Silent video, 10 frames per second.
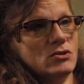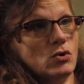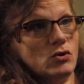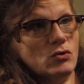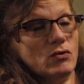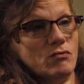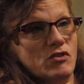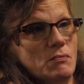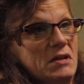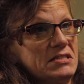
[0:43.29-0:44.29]
So a
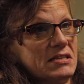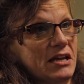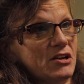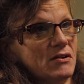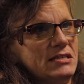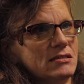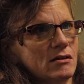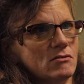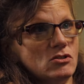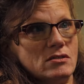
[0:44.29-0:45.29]
few minutes later, I
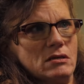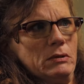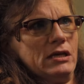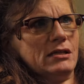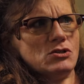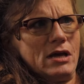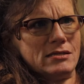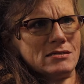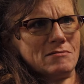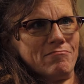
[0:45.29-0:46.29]
see her and she's completely
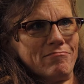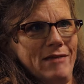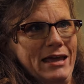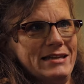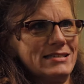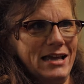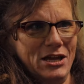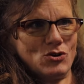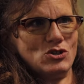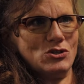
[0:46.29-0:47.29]
dressed and is
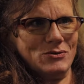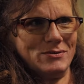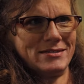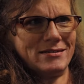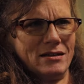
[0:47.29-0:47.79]
tying her shoes.